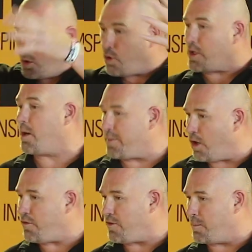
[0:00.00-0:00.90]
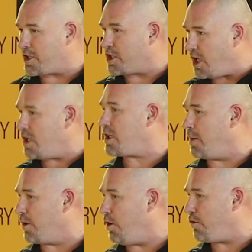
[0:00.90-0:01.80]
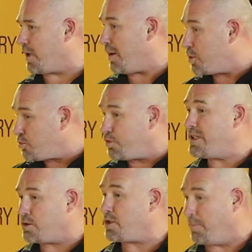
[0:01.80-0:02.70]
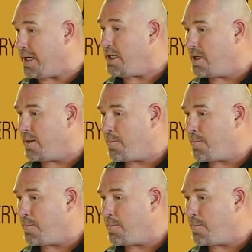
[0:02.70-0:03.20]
aura coming off of him, like a color coming off of him. It was real to me.